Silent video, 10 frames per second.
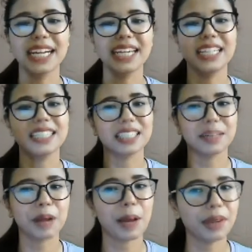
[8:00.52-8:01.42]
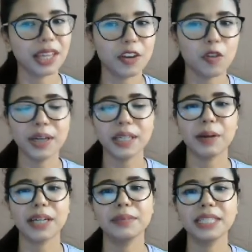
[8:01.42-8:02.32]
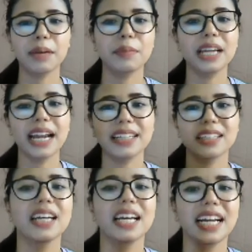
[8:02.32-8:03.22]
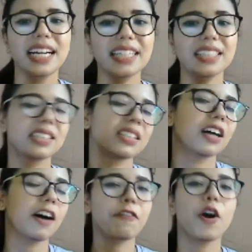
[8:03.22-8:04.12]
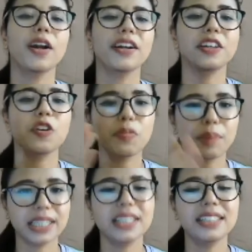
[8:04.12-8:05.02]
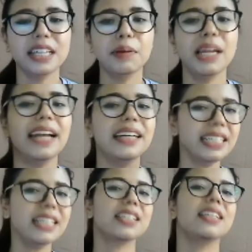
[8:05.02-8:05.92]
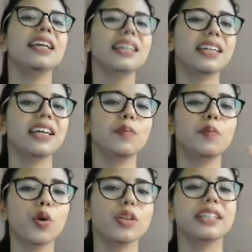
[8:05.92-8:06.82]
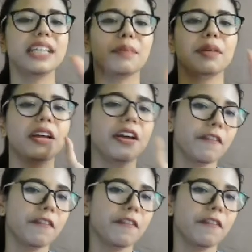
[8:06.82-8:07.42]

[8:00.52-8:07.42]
ID is a primary key of my department table and it is a foreign key of my this table, and it is linking both the table,